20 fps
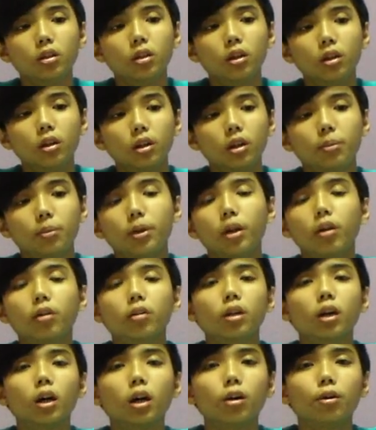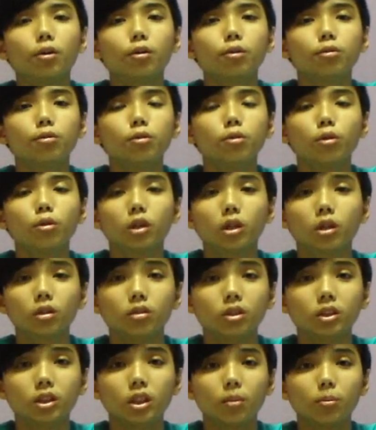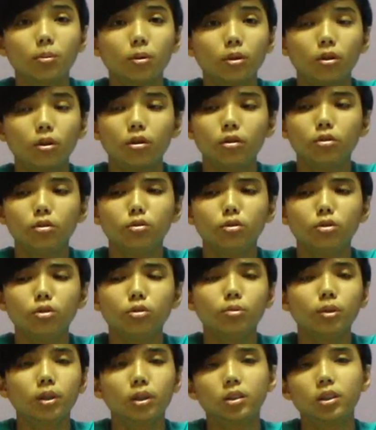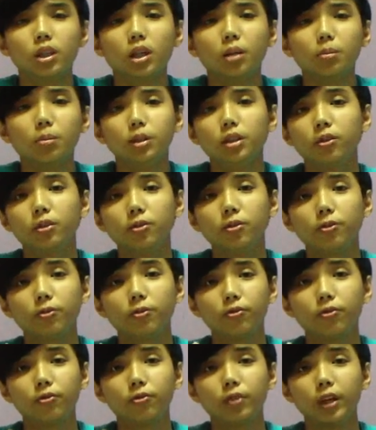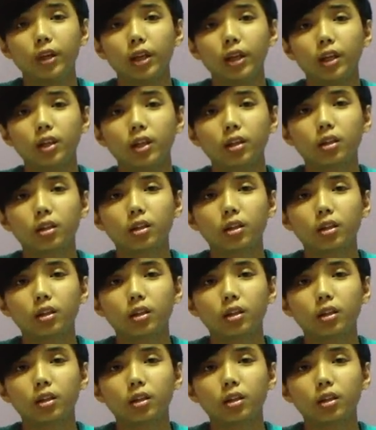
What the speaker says: about how local Singapore YouTubers are being fake.